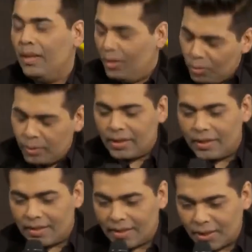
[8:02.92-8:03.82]
No, well,
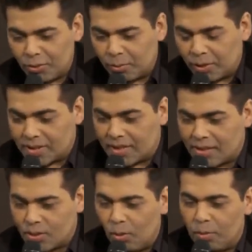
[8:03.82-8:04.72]
thank you, because
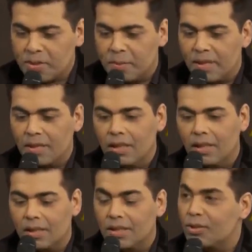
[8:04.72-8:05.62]
that's always been
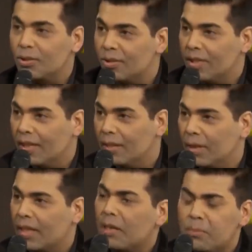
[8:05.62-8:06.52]
a continued dilemma,
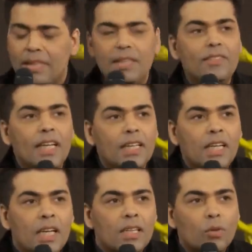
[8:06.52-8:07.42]
and I believe that
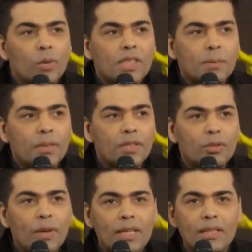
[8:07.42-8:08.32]
the word
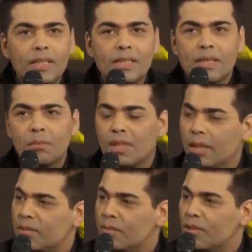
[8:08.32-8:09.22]
spirituality is
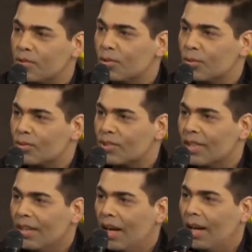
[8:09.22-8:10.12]
sometimes misused,
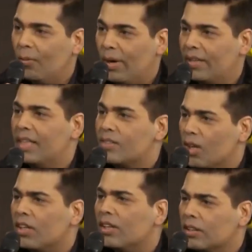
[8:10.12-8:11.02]
where there's
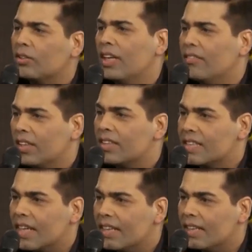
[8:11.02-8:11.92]
not a grave
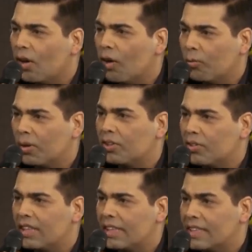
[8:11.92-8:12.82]
understanding of what it
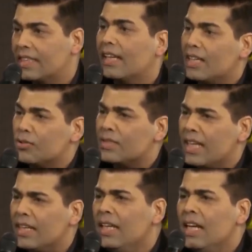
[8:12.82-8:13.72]
really is. And as you
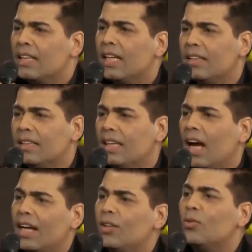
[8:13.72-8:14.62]
said, that the
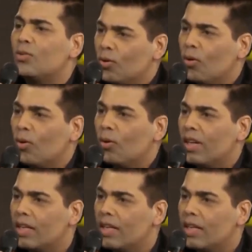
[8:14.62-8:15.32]
I don't know